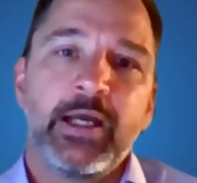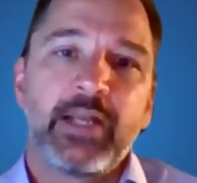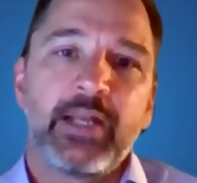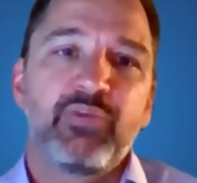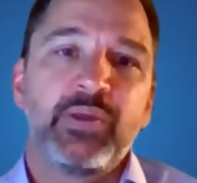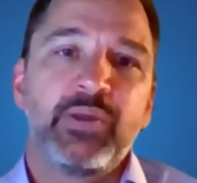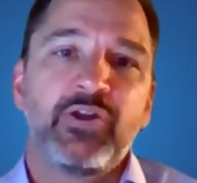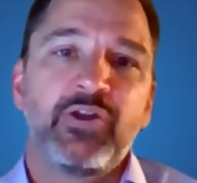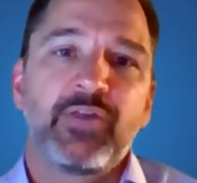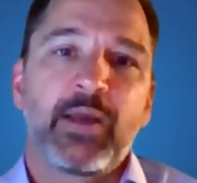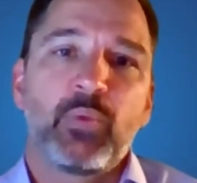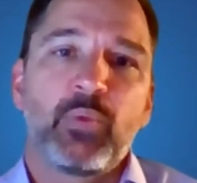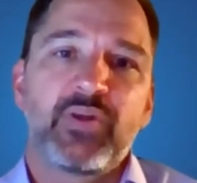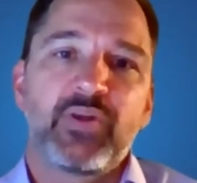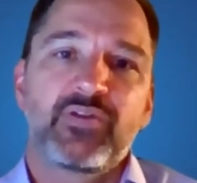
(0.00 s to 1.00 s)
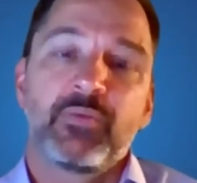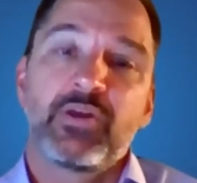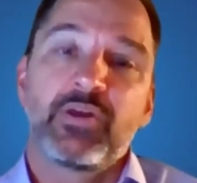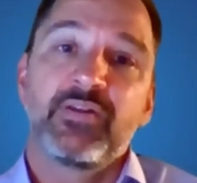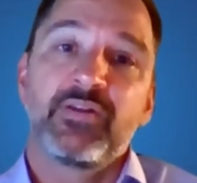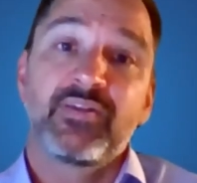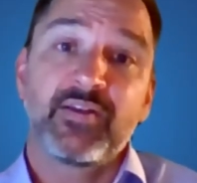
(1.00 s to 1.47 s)
And if we do that with some
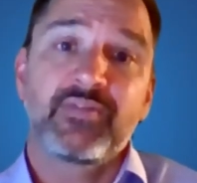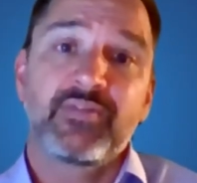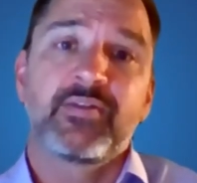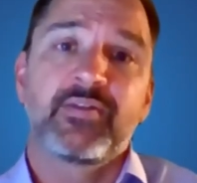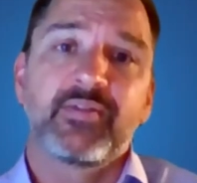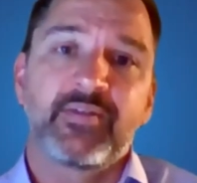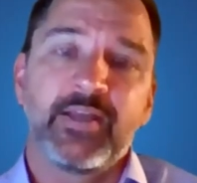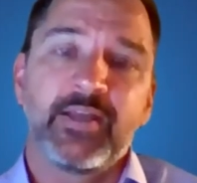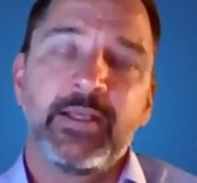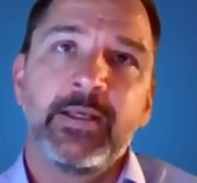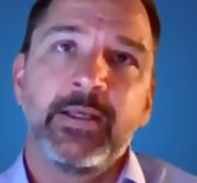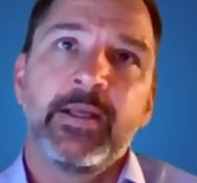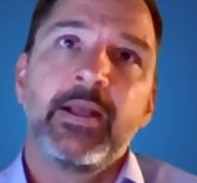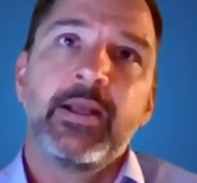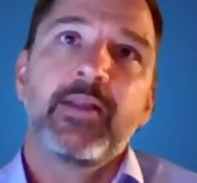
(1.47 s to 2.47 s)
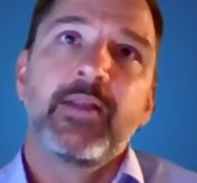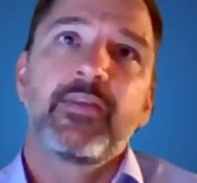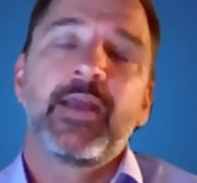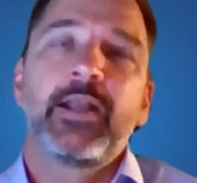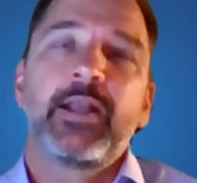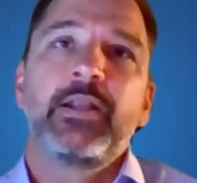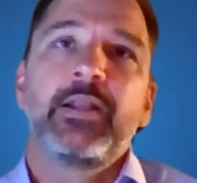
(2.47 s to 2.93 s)
consistency,
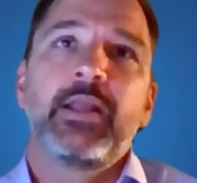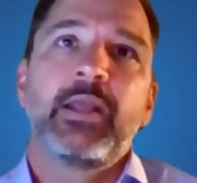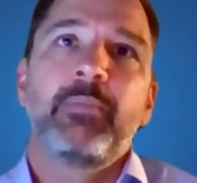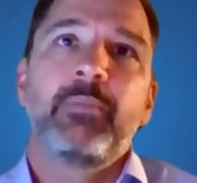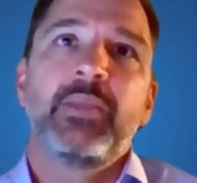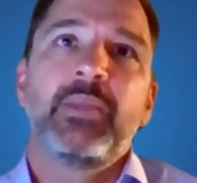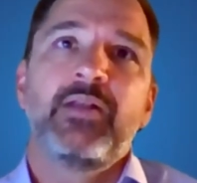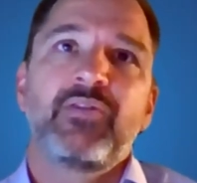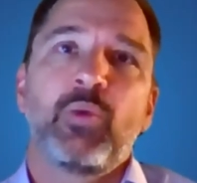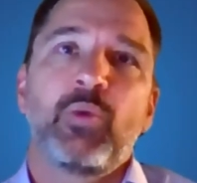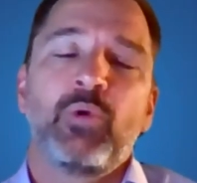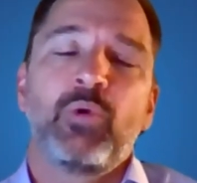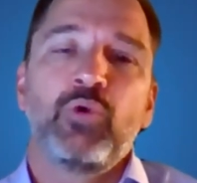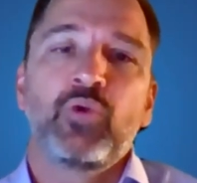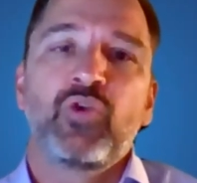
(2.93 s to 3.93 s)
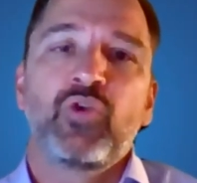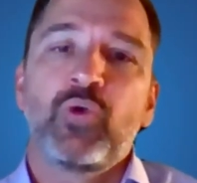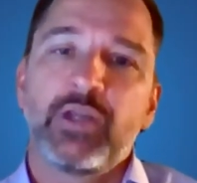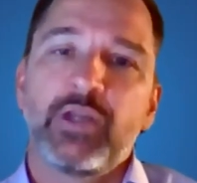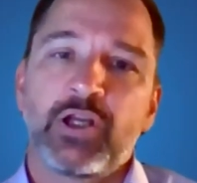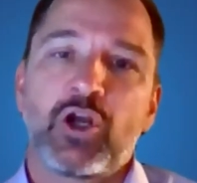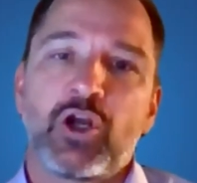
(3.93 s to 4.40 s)
then it means that we're all
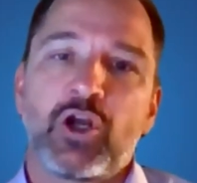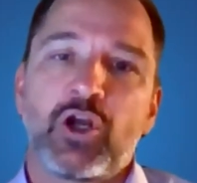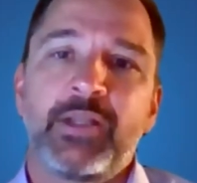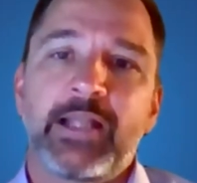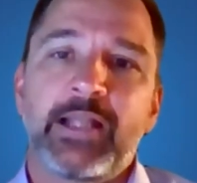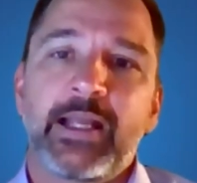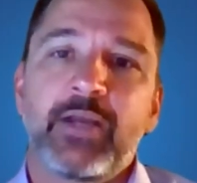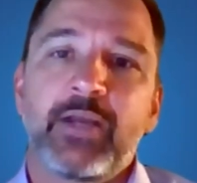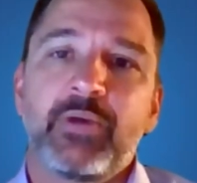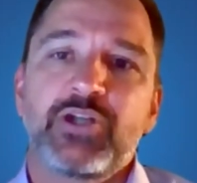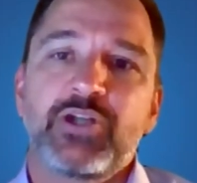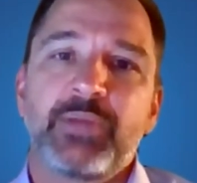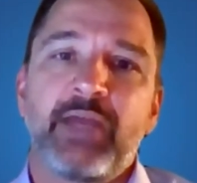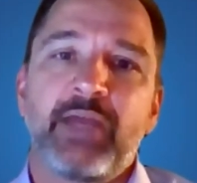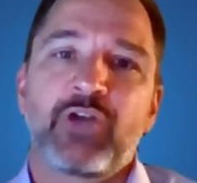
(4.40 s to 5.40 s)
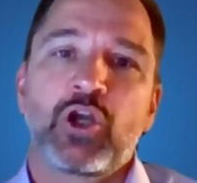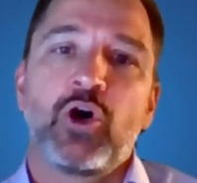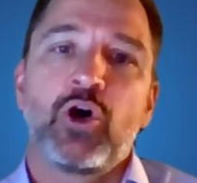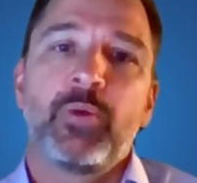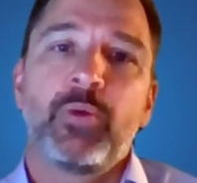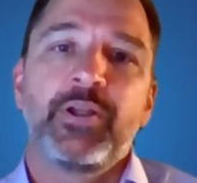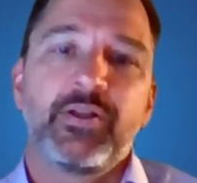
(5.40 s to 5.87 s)
talking a common language, we have a
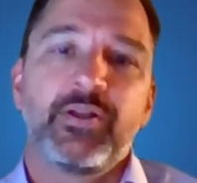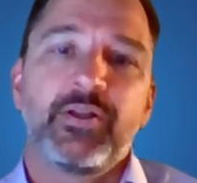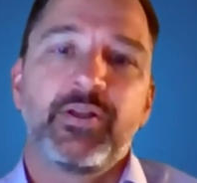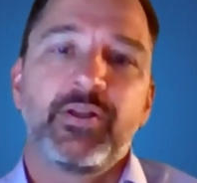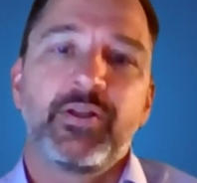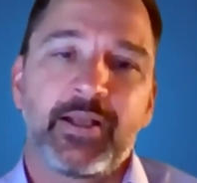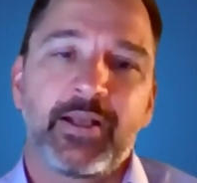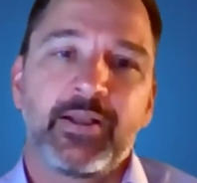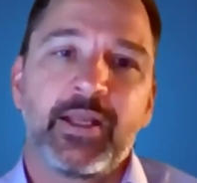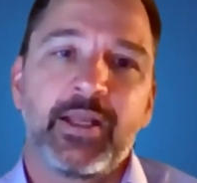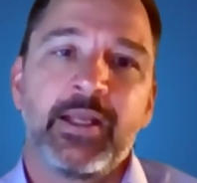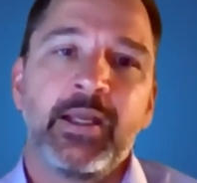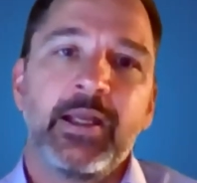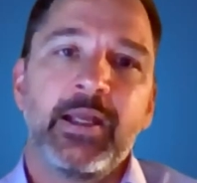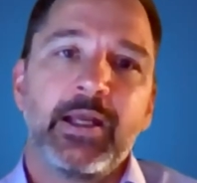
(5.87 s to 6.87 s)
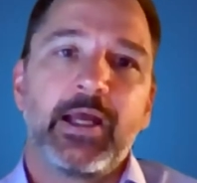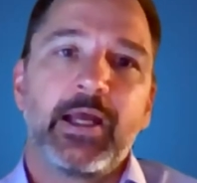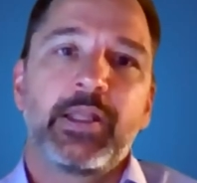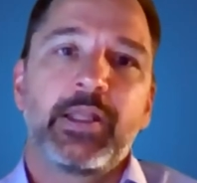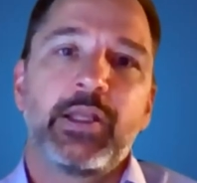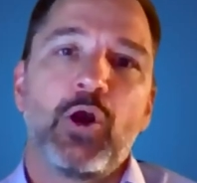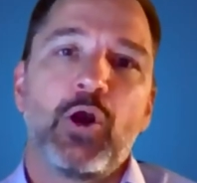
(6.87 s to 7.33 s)
common understanding,
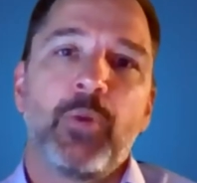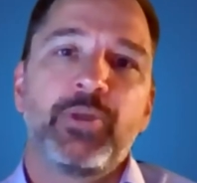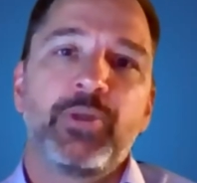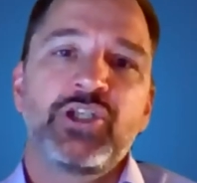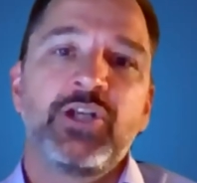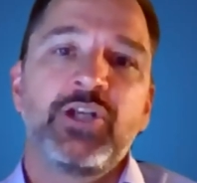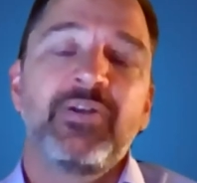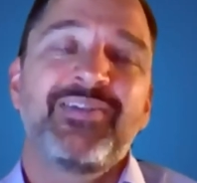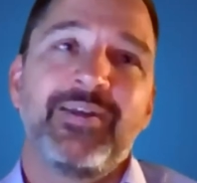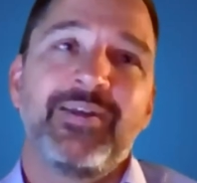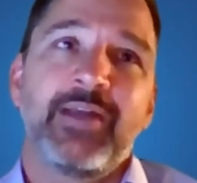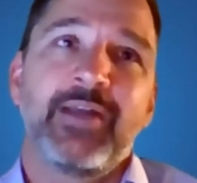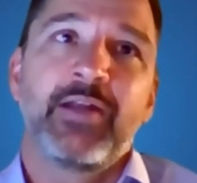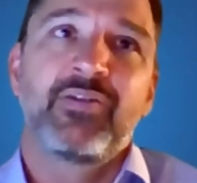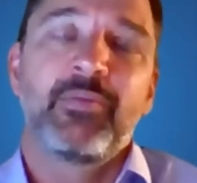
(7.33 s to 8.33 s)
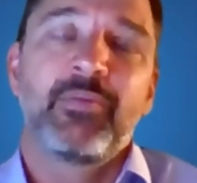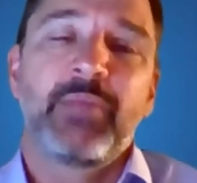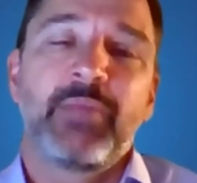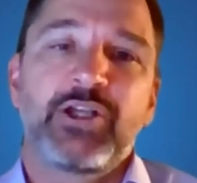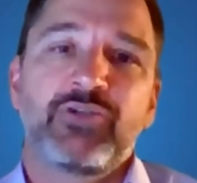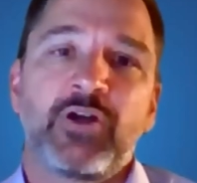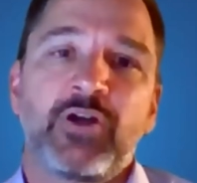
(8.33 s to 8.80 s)
and the opportunity then to
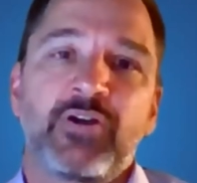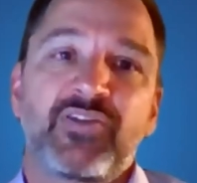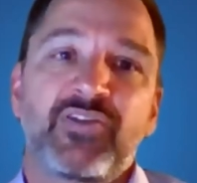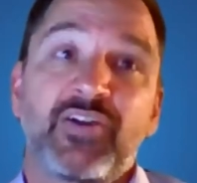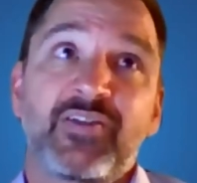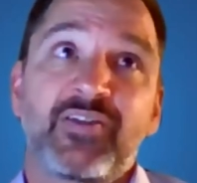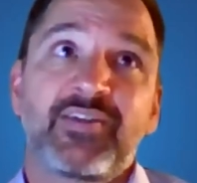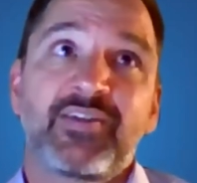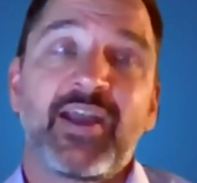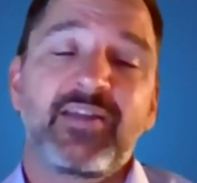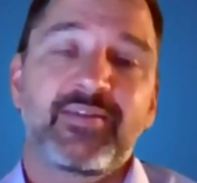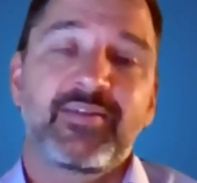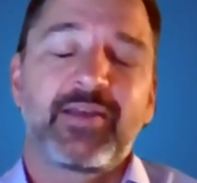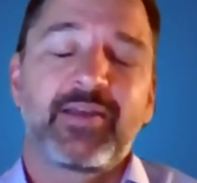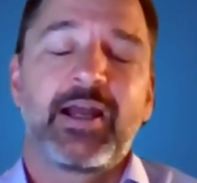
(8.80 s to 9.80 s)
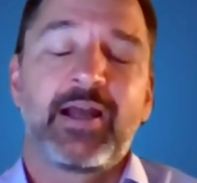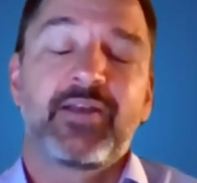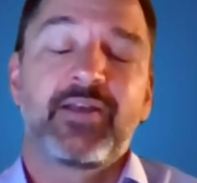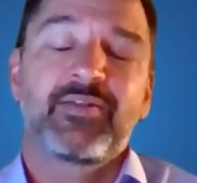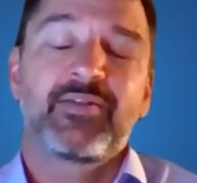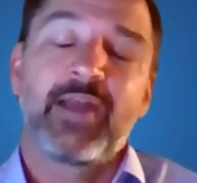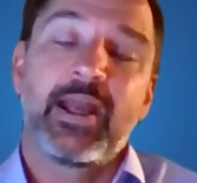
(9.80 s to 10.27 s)
measure our success
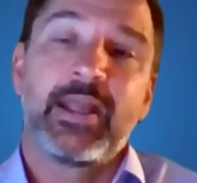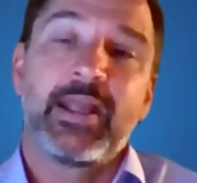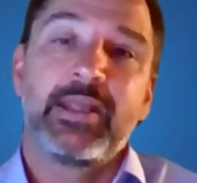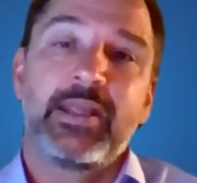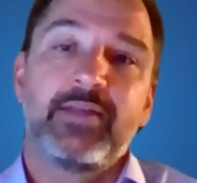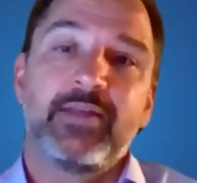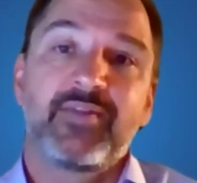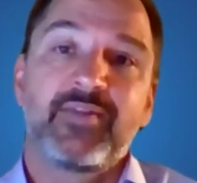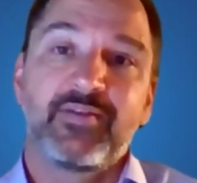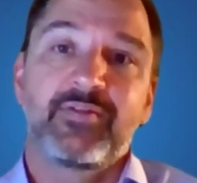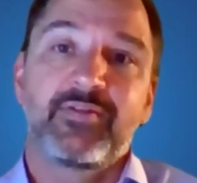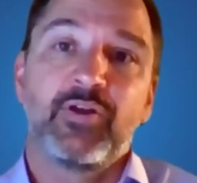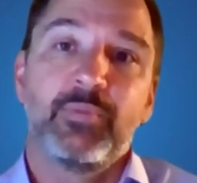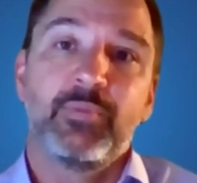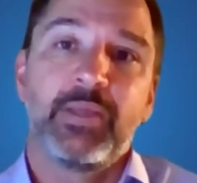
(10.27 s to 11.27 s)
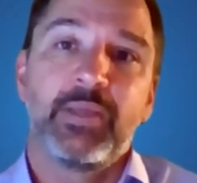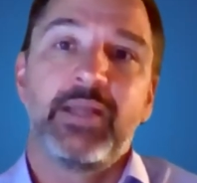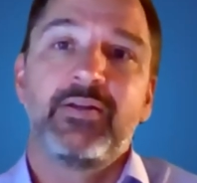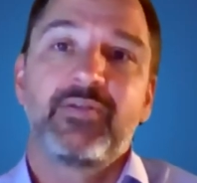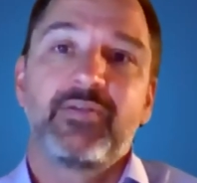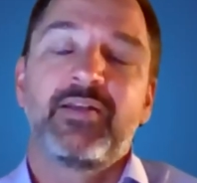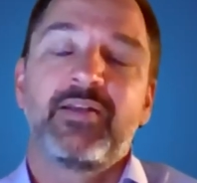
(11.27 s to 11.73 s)
as a system
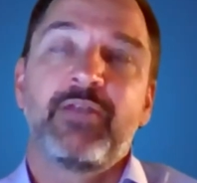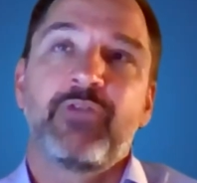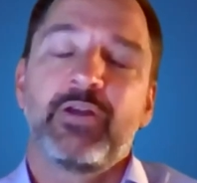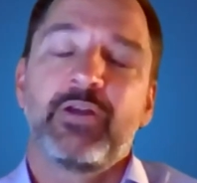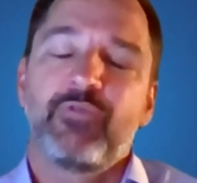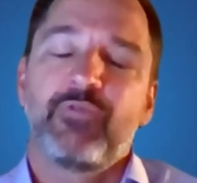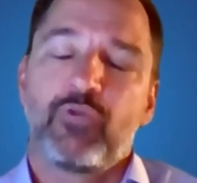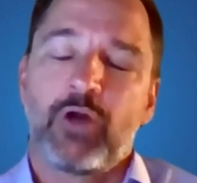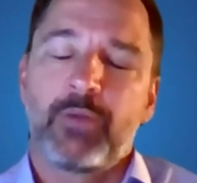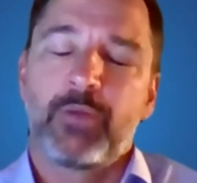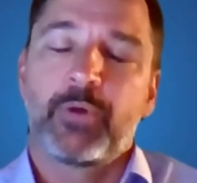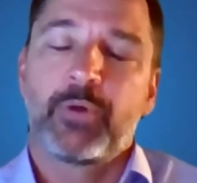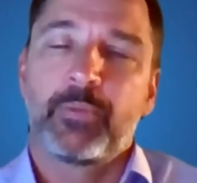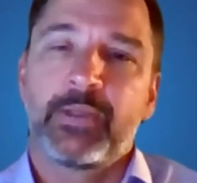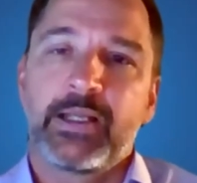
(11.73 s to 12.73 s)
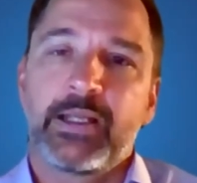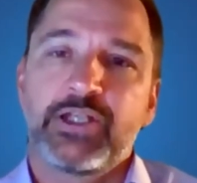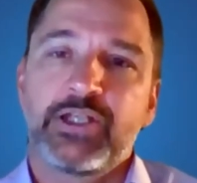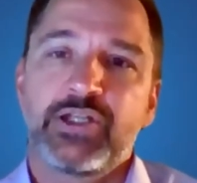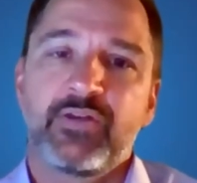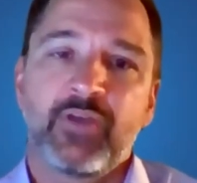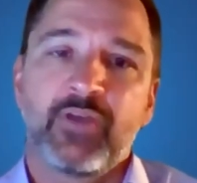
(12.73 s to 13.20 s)
in delivering for our
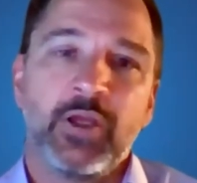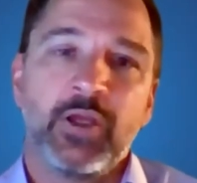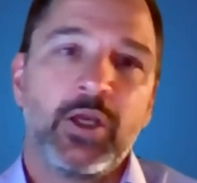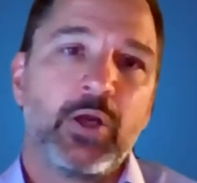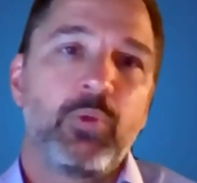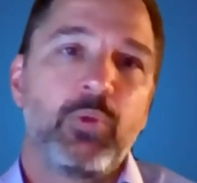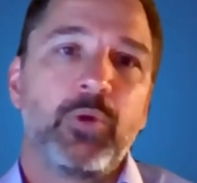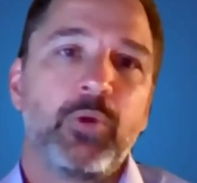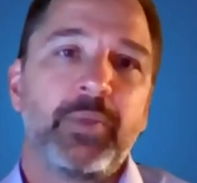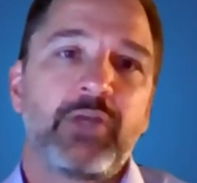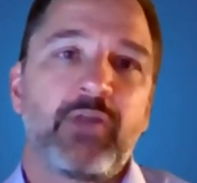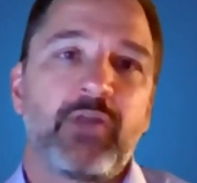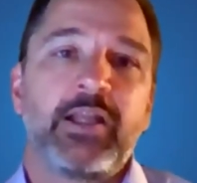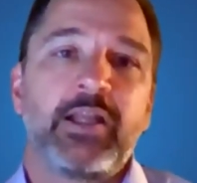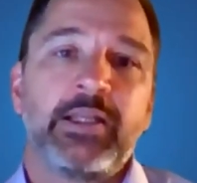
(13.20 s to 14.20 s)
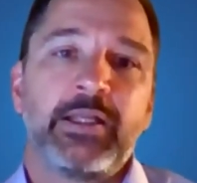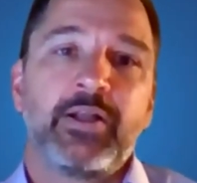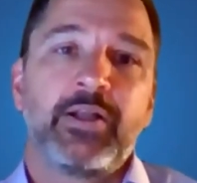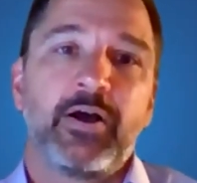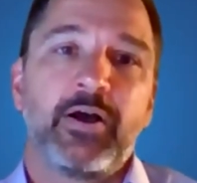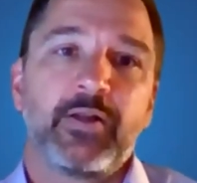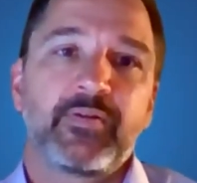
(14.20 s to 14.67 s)
populations will be greatly
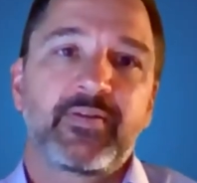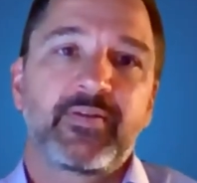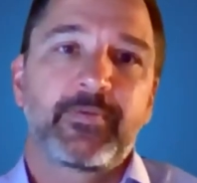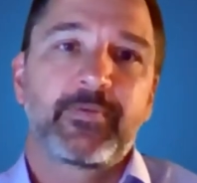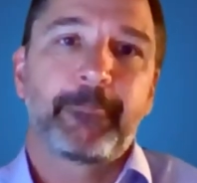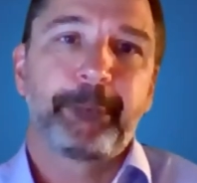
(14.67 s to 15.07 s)
enhanced.